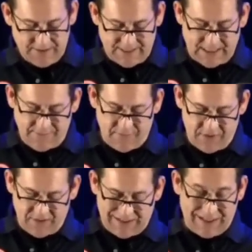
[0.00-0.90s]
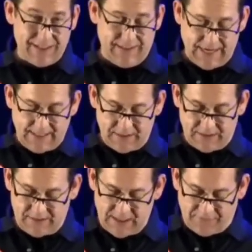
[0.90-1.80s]
that even the
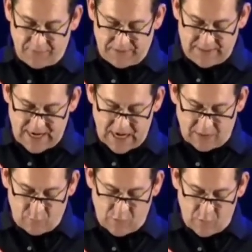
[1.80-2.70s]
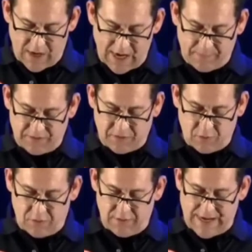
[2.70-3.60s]
slightest leak from a tank would wipe us
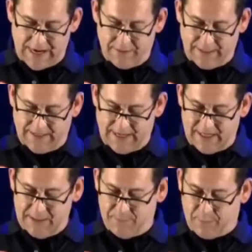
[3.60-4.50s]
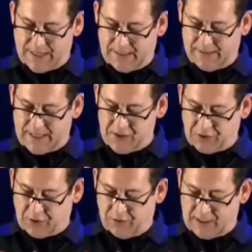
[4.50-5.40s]
all out and any
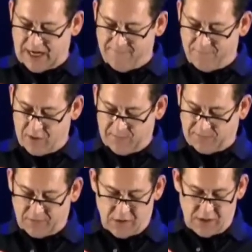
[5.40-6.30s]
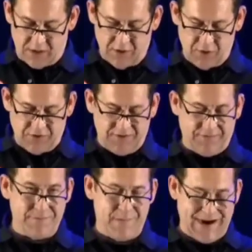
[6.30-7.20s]
biological life forms for hundreds
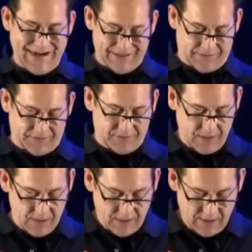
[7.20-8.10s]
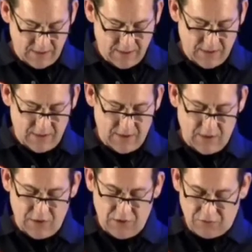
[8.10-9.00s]
of miles.
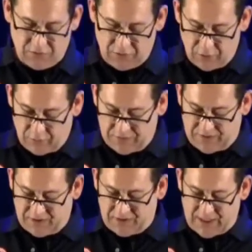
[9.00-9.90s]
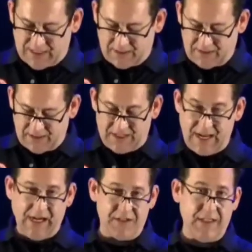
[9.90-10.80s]
So it was decided these
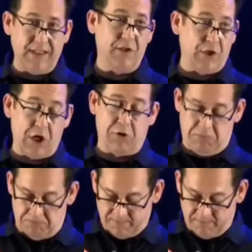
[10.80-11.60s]
tanks needed to go.